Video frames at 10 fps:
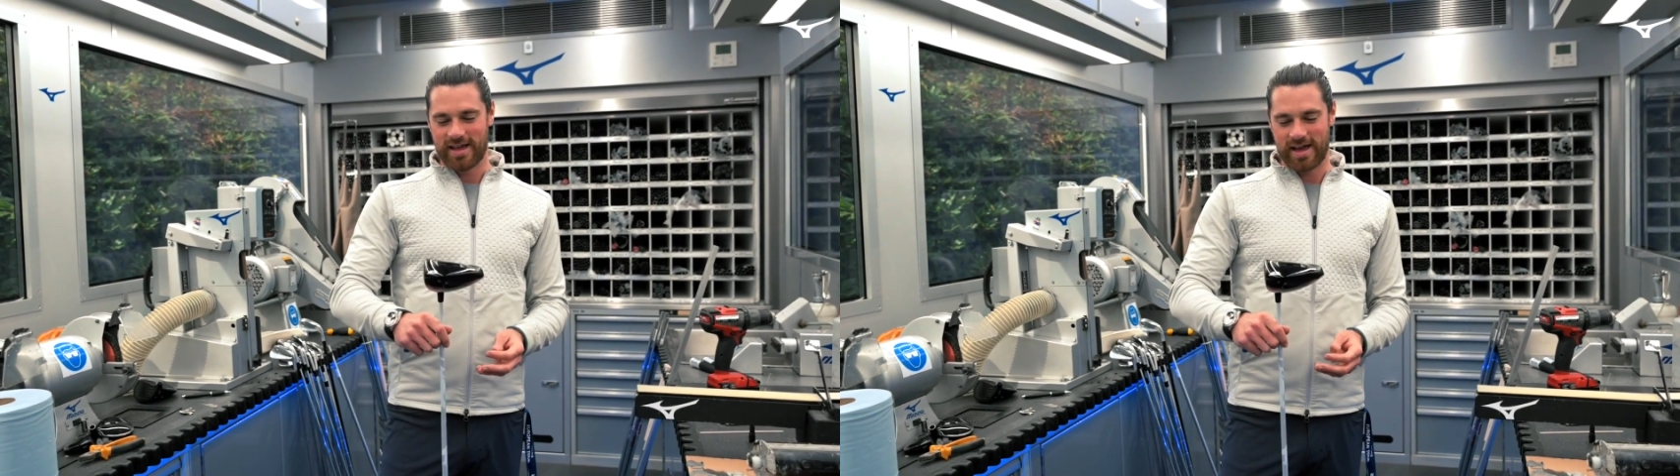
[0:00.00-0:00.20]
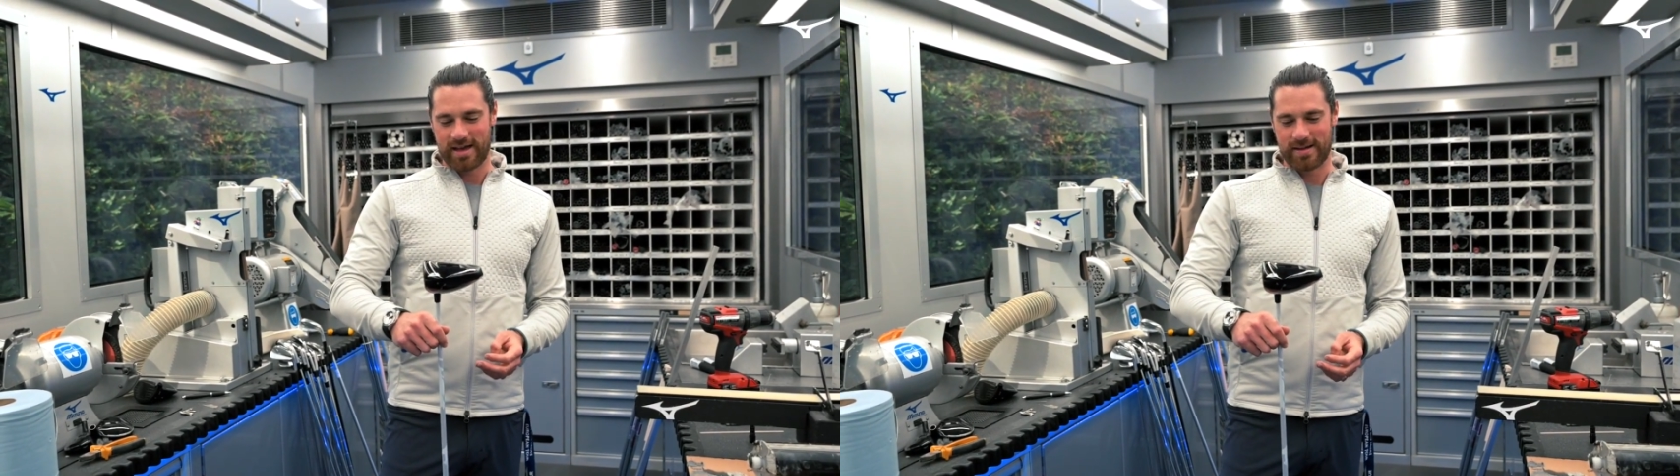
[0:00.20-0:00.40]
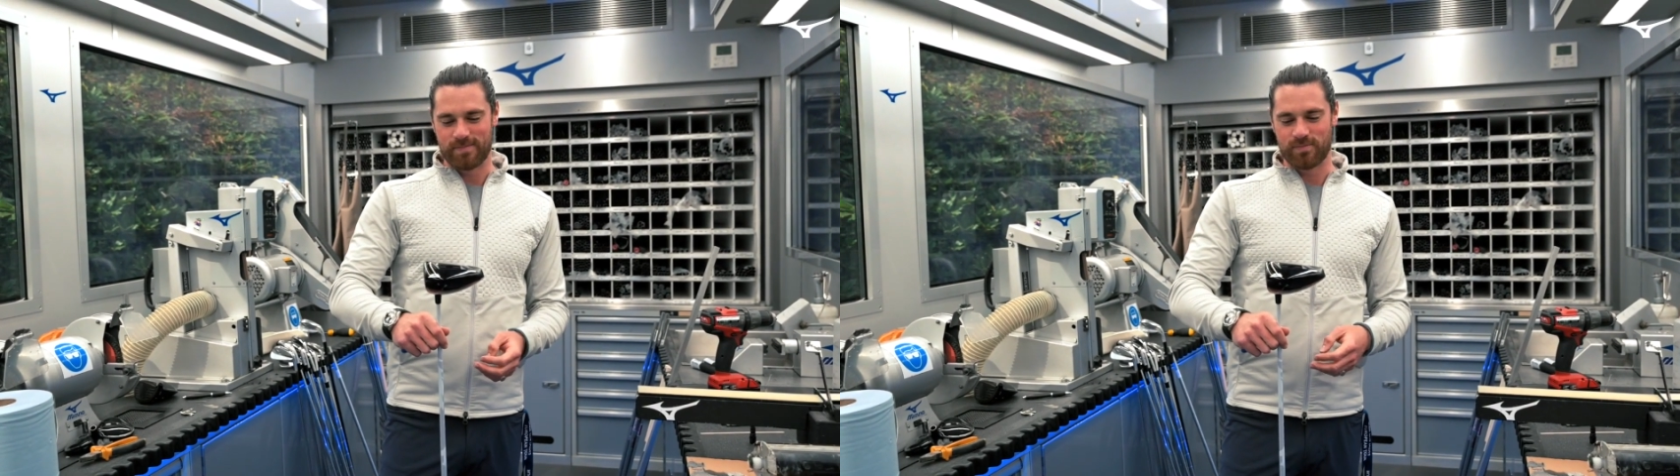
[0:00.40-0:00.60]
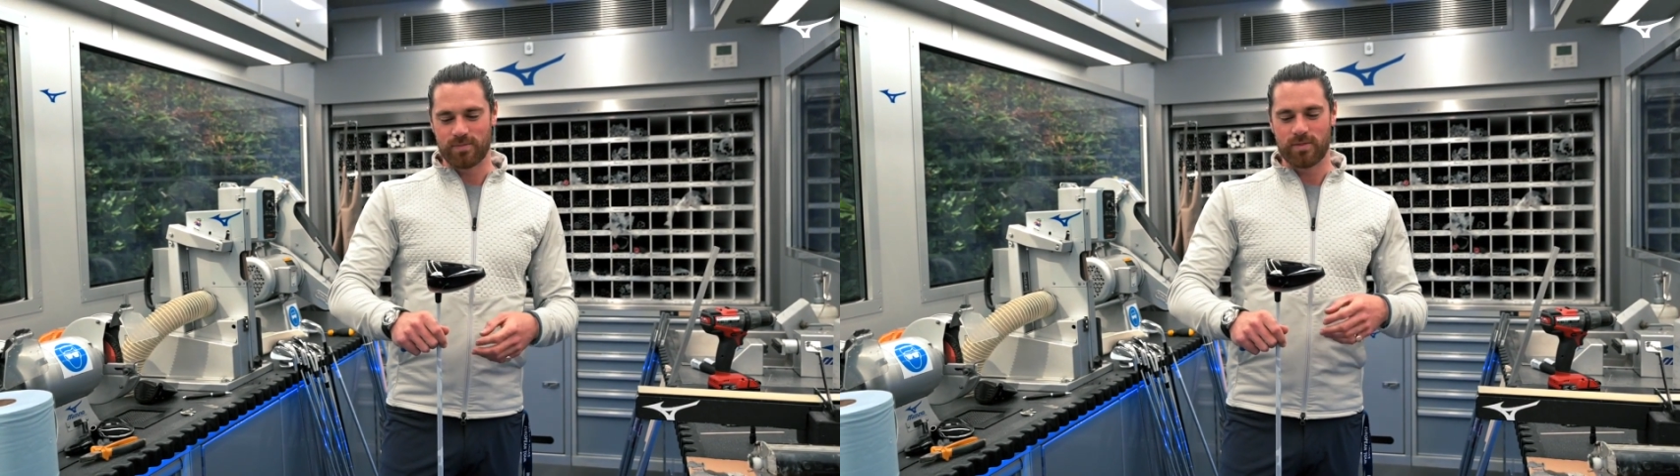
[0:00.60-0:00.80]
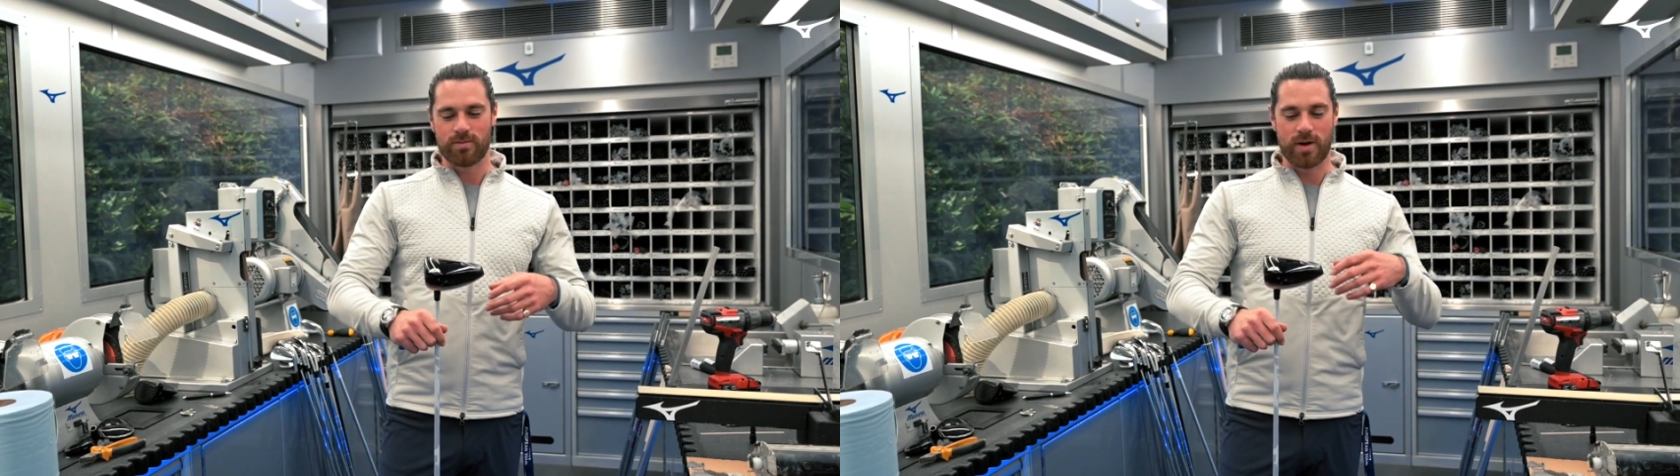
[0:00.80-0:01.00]

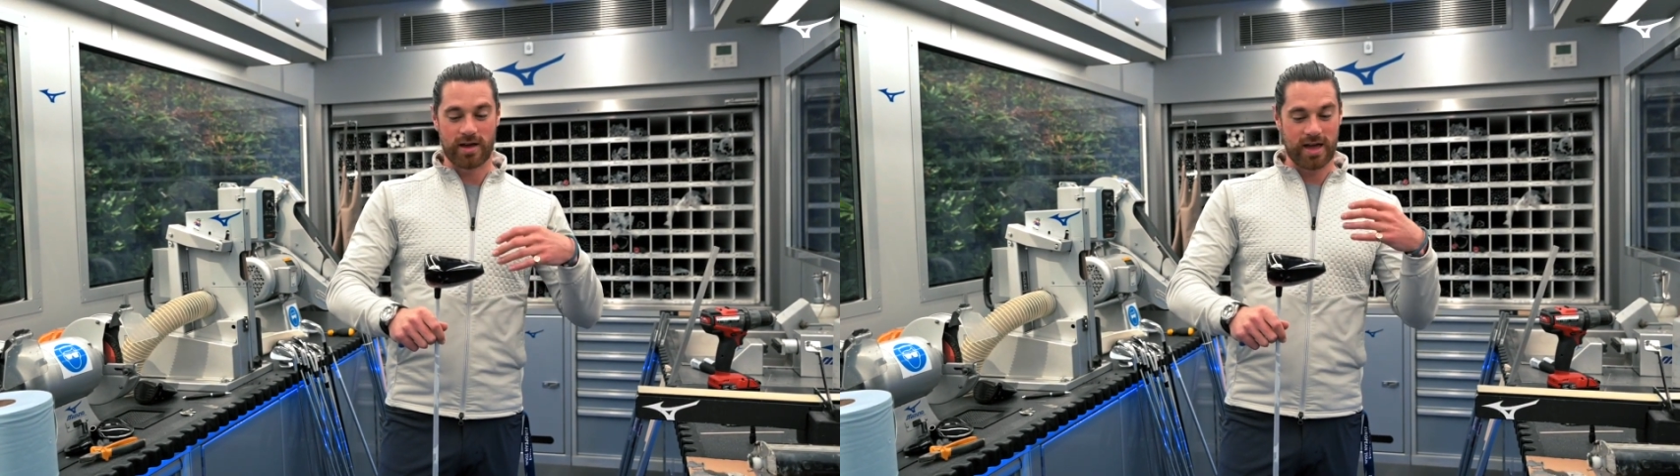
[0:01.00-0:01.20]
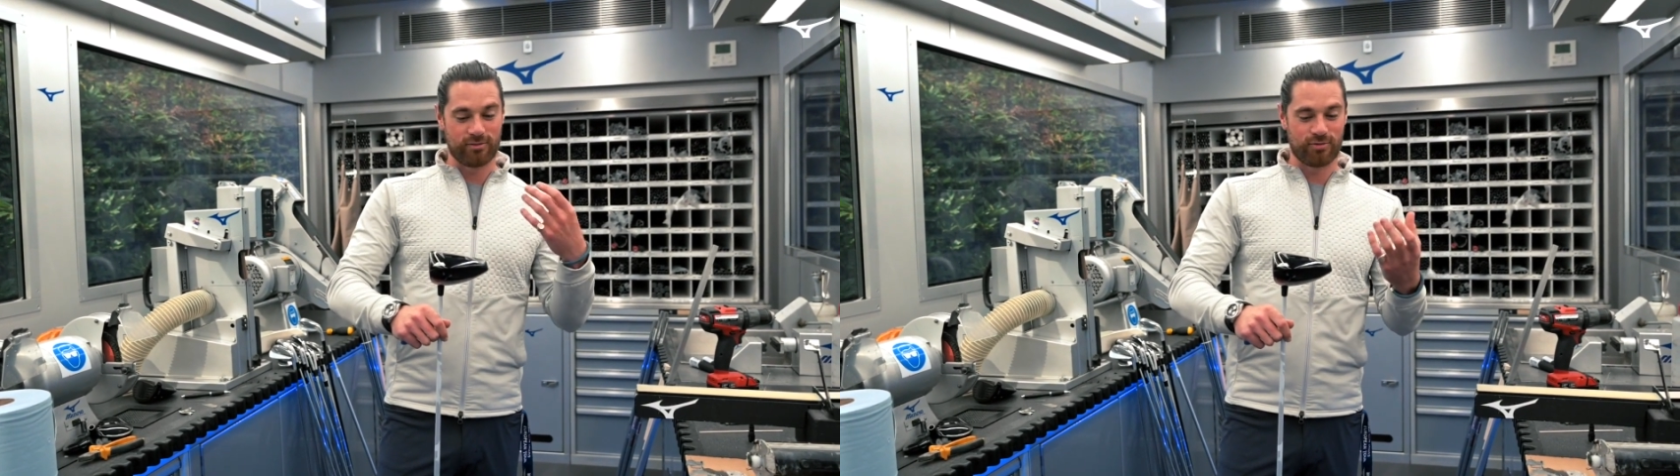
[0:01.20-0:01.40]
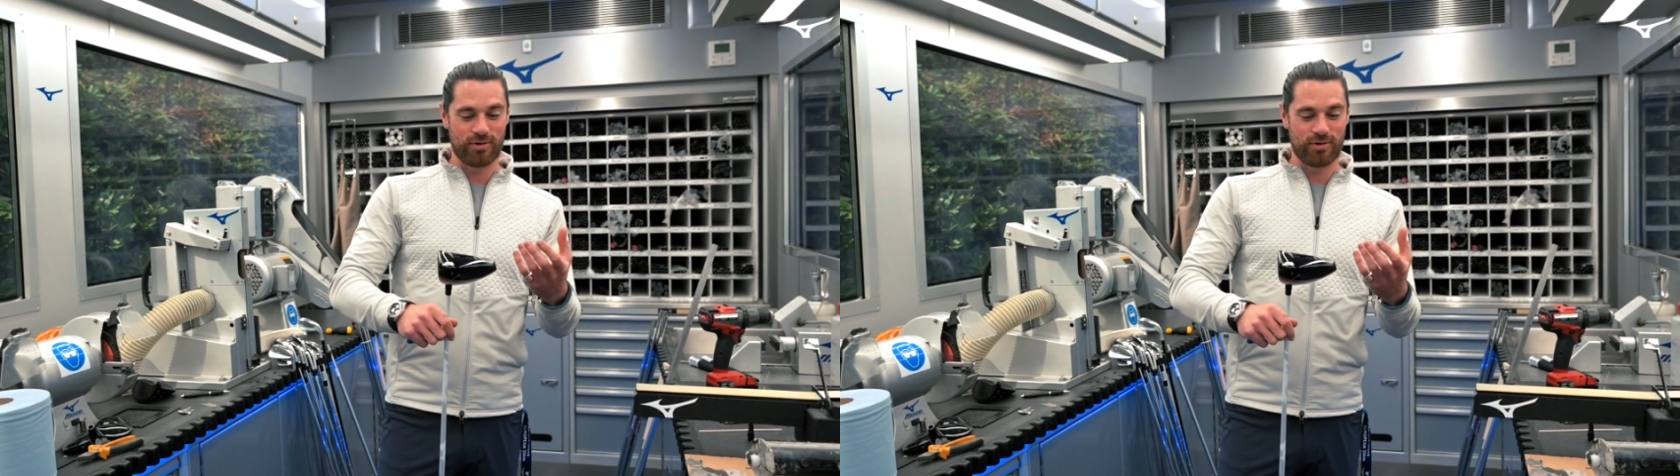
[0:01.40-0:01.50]
But again,